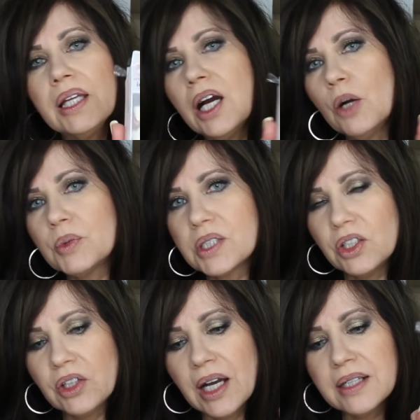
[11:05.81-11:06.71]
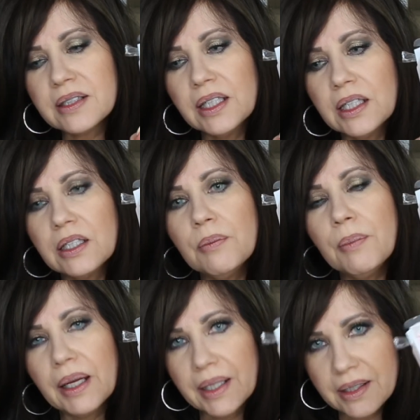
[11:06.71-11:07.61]
And I hope to see you guys in
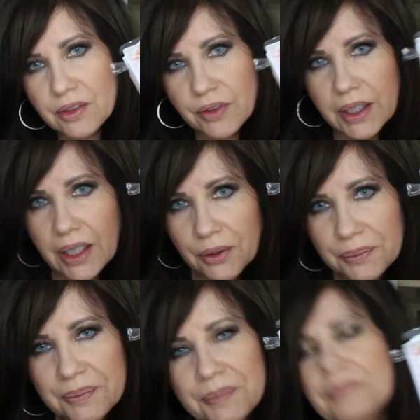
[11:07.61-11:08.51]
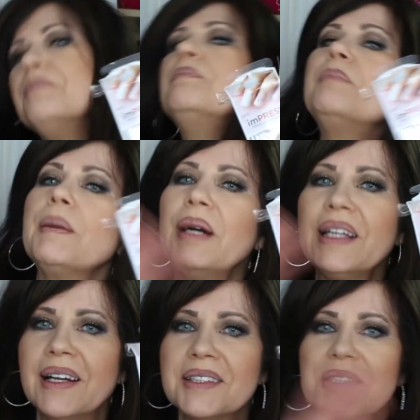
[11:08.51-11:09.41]
my next video. Bye-bye,
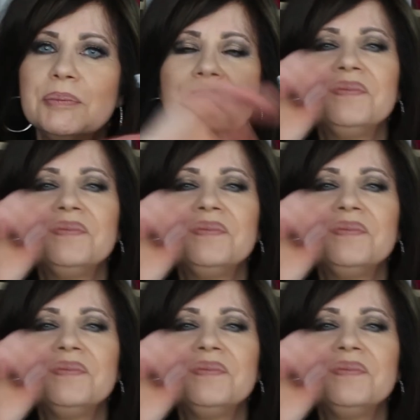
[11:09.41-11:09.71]
guys.